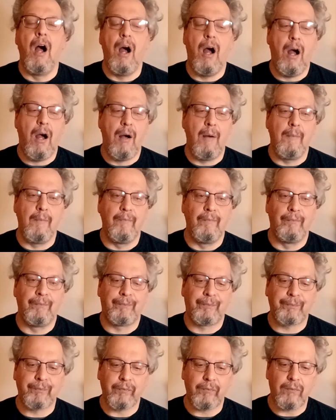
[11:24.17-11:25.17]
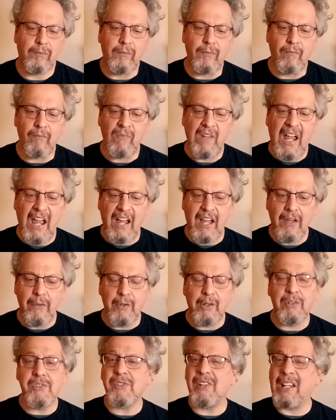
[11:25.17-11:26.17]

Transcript: And there's